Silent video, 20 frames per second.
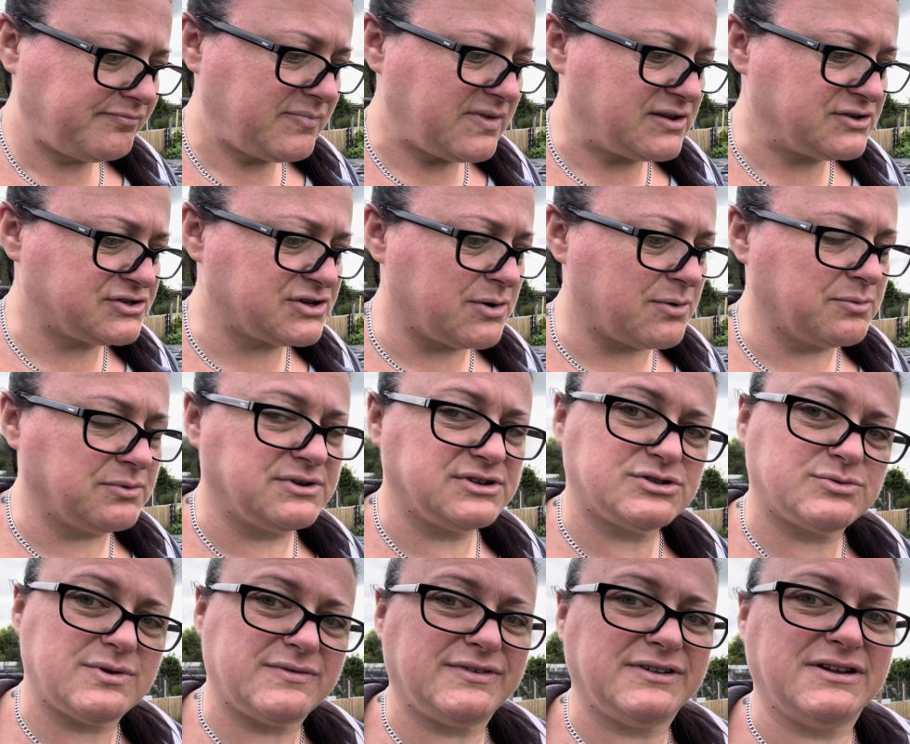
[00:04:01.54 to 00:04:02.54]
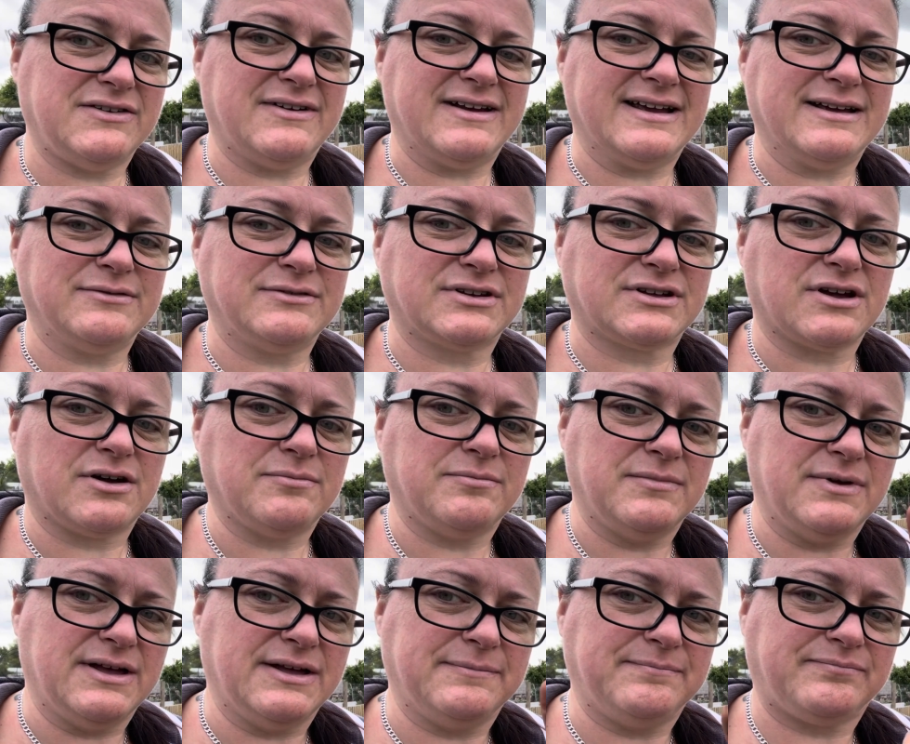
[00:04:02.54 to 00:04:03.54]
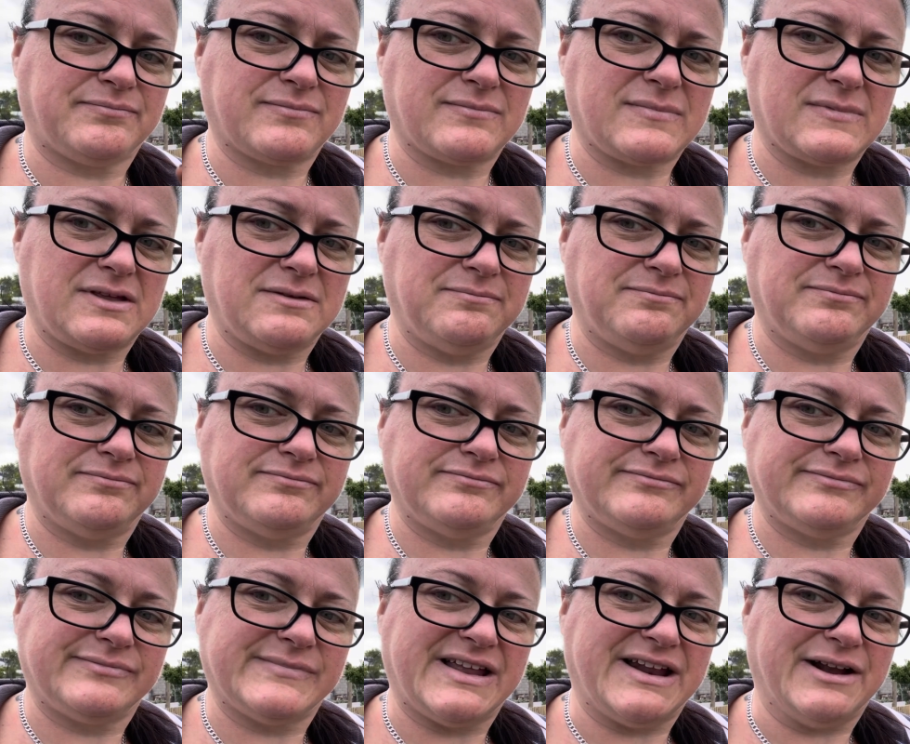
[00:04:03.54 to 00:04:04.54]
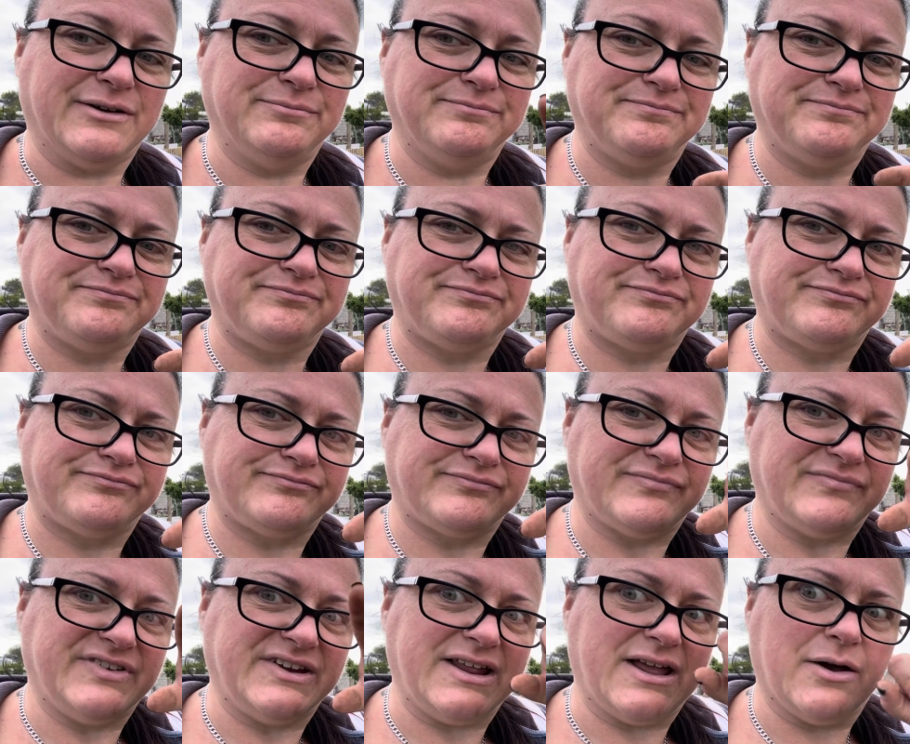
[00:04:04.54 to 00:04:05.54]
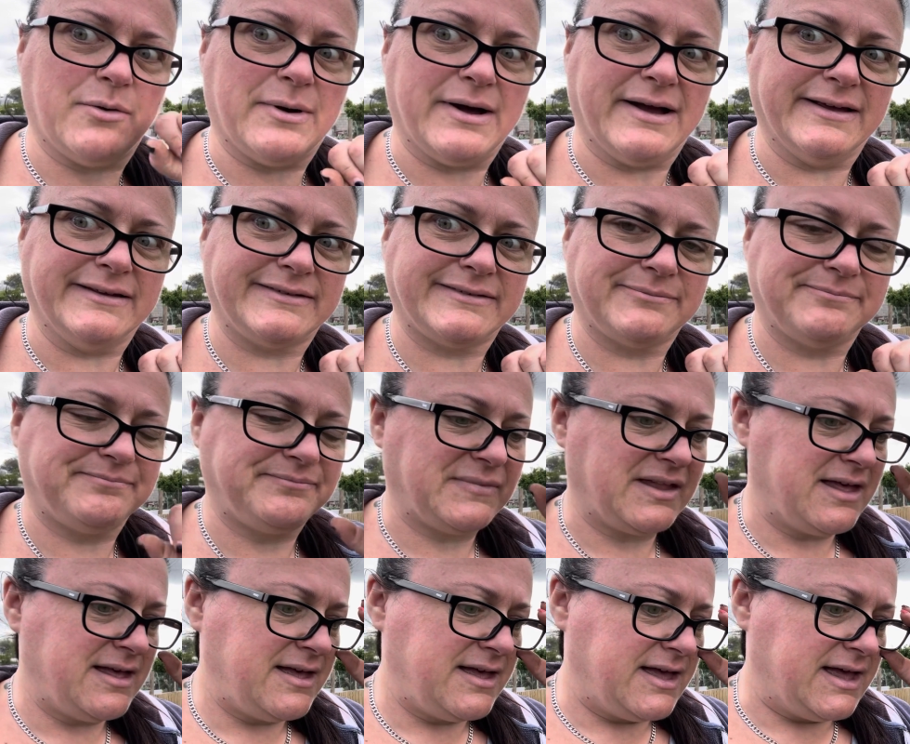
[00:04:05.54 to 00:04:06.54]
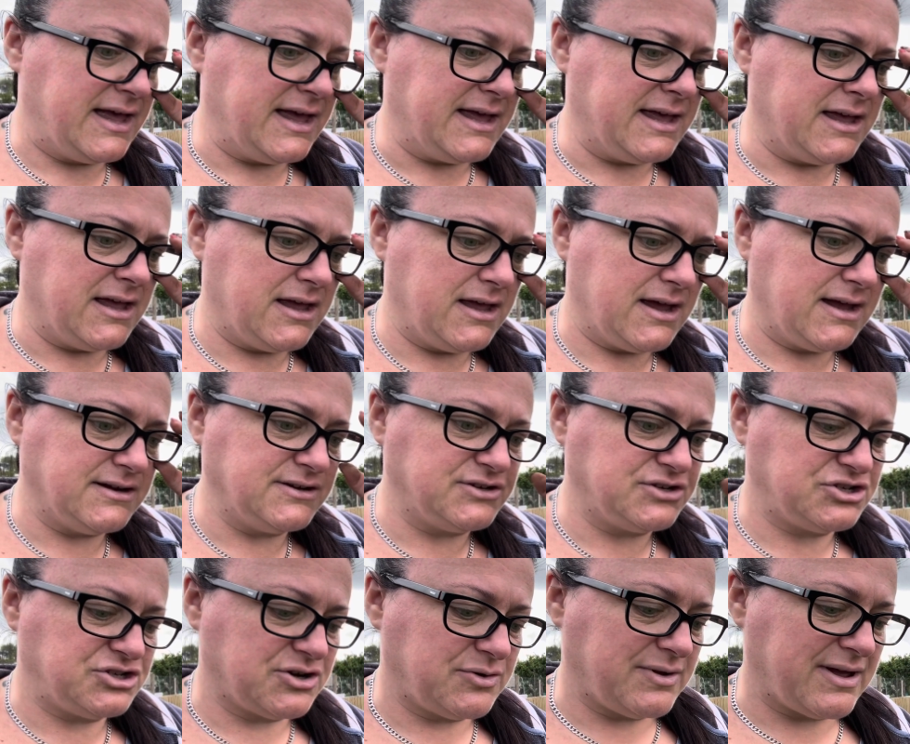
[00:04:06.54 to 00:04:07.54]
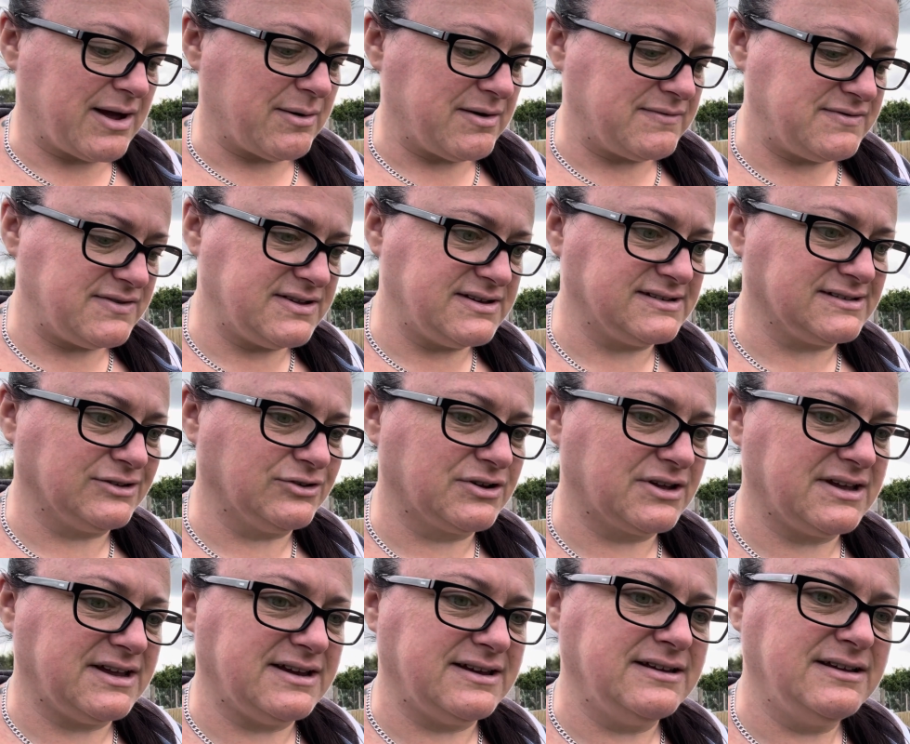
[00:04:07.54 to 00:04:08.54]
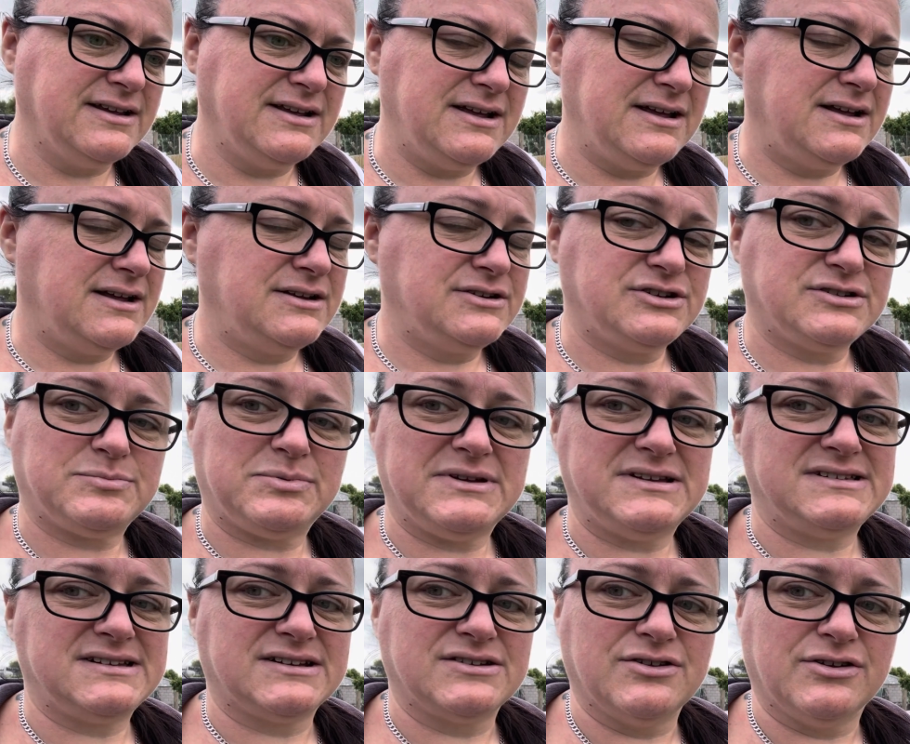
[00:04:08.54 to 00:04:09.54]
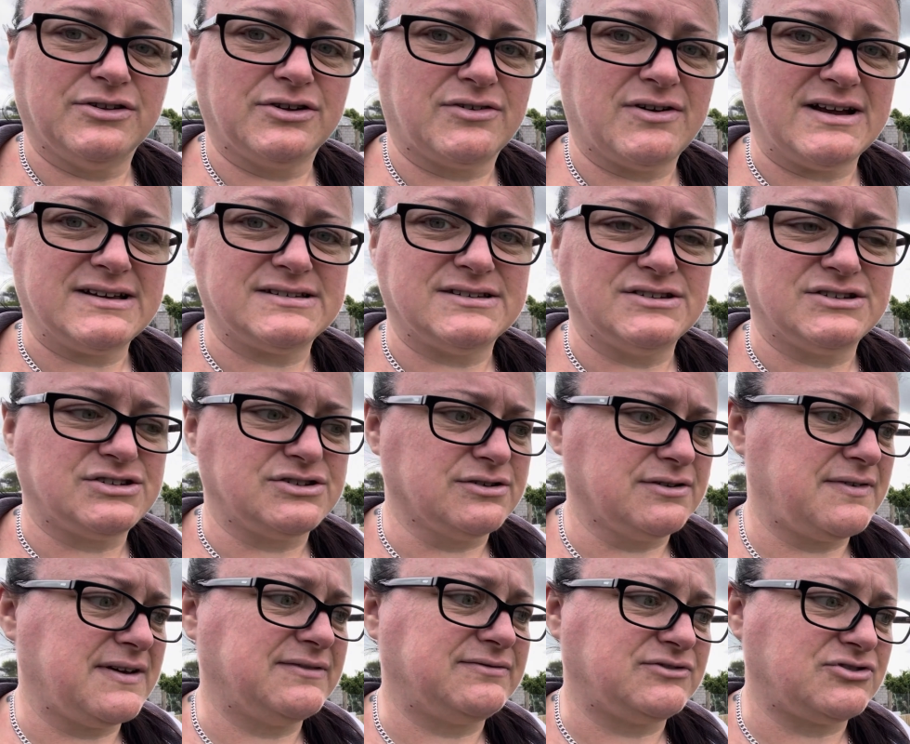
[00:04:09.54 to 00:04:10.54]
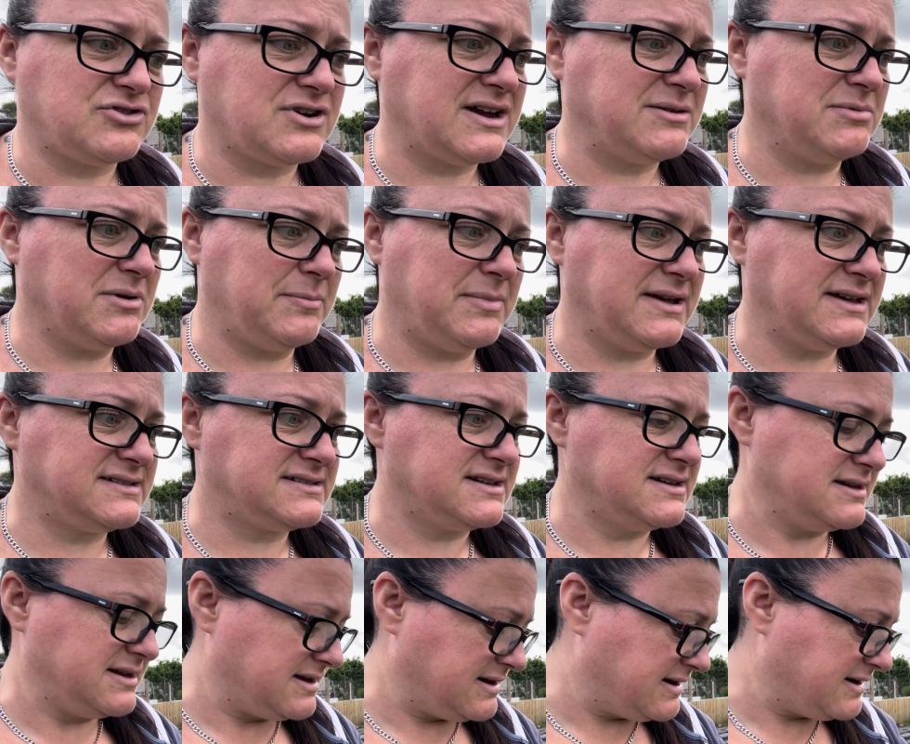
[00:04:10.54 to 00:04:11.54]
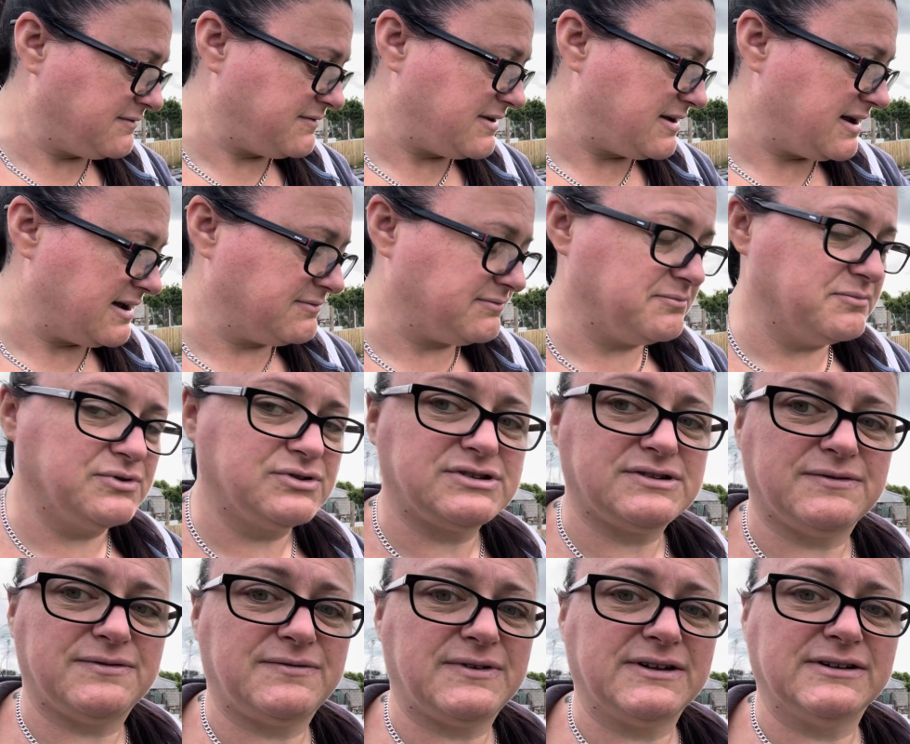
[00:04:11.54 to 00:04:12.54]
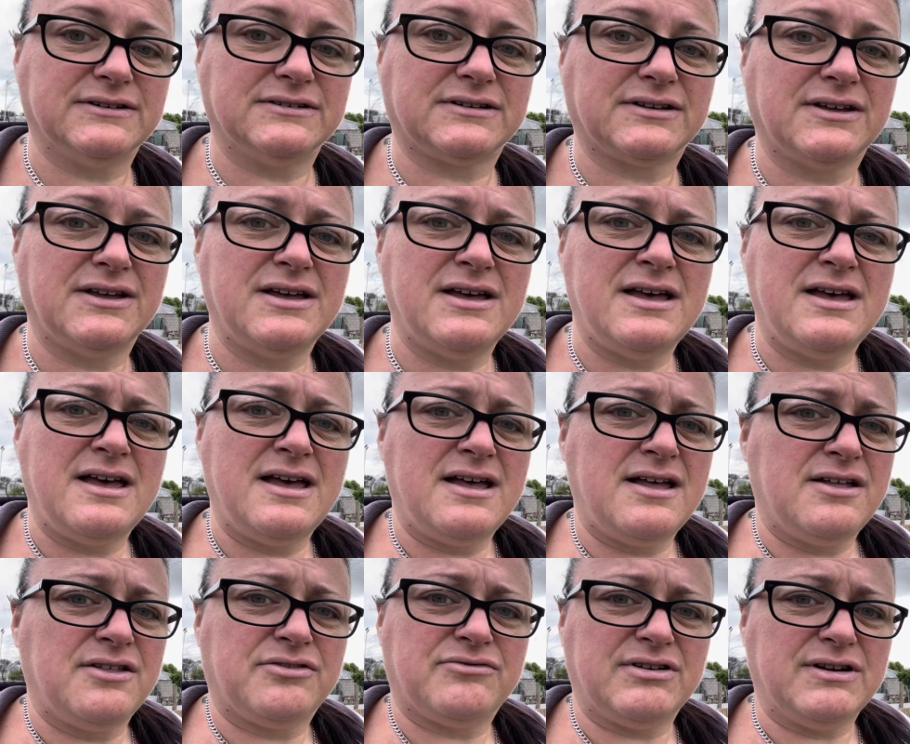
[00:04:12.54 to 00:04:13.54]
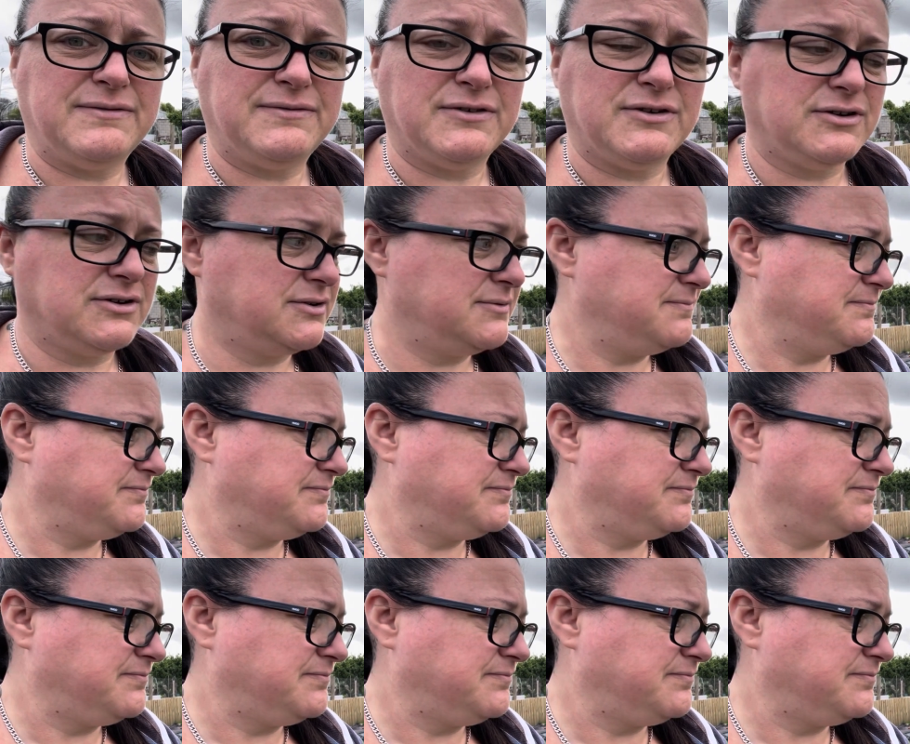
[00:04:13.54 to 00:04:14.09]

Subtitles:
So I'm going to swivel you around, you know, video wise, and just show you how everything's looking. Just please ignore the grass and stuff. I've tried my best and I've must have filled 3 or 4